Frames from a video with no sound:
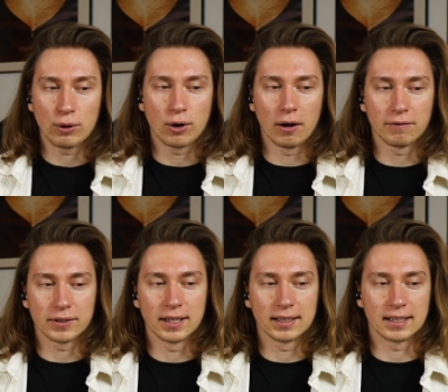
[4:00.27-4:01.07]
how
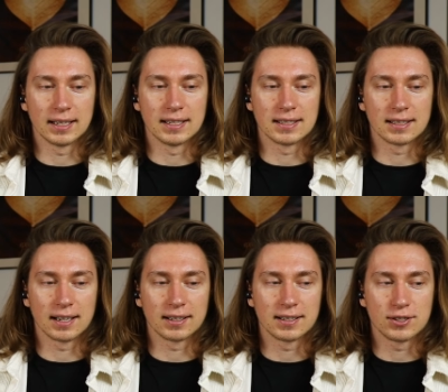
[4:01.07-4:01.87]
confident he is in
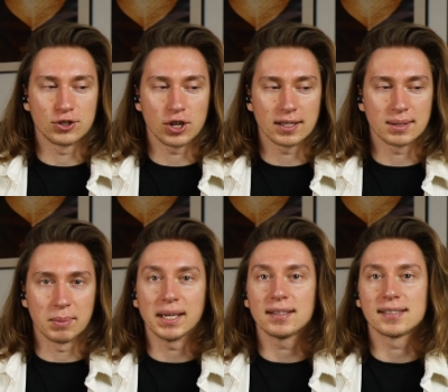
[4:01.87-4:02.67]
like his chest
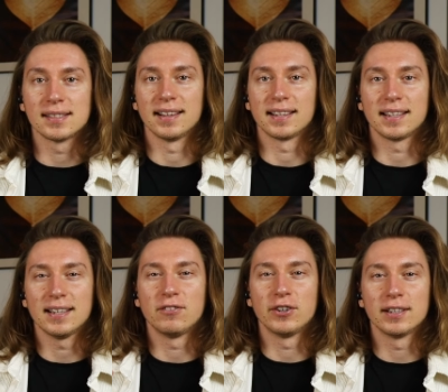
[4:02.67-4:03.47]
mix. Like
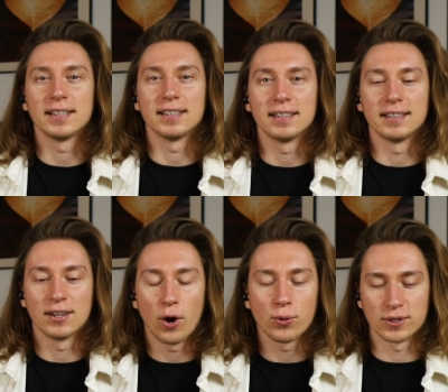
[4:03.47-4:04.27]
he really
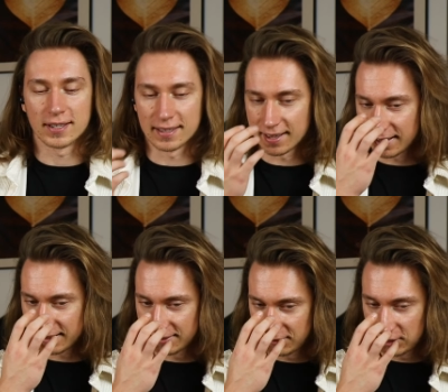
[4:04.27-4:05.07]
goes in there.
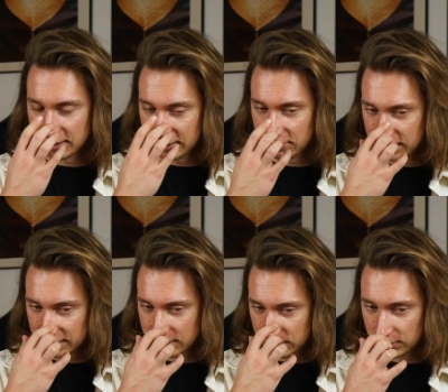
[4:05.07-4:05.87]
Really,
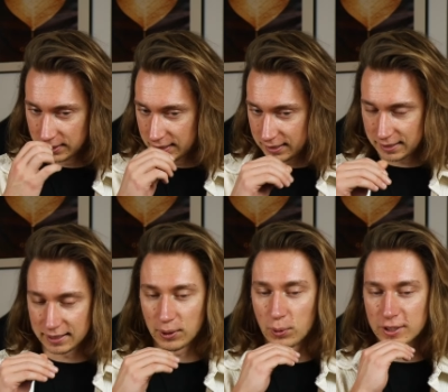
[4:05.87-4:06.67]
really cool.
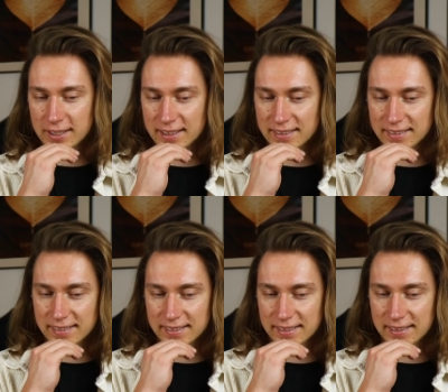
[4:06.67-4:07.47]
And I want to hear,
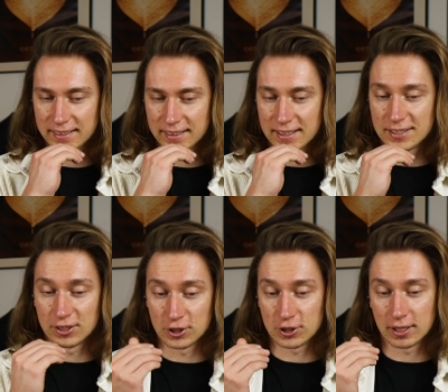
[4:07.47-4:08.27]
as I
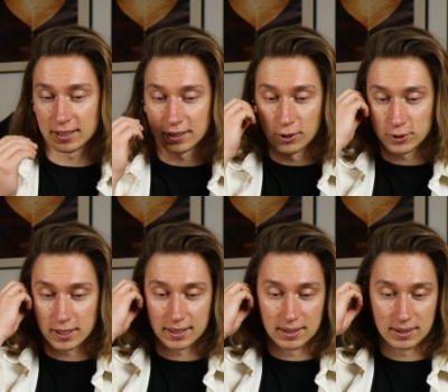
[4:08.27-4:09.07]
understand, he goes
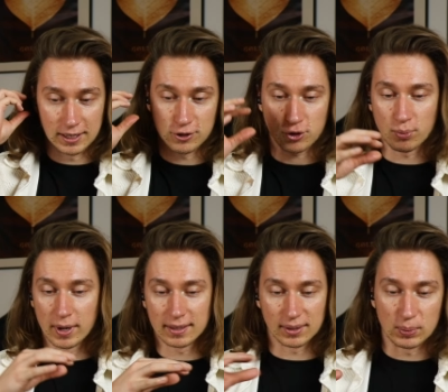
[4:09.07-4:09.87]
like an
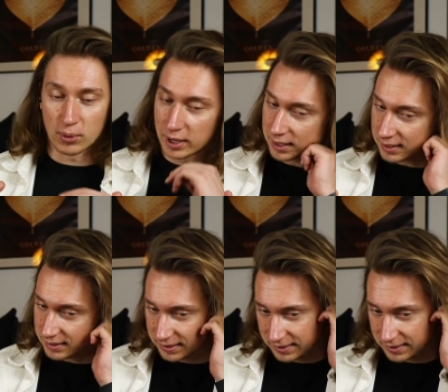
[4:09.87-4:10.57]
instrumental break,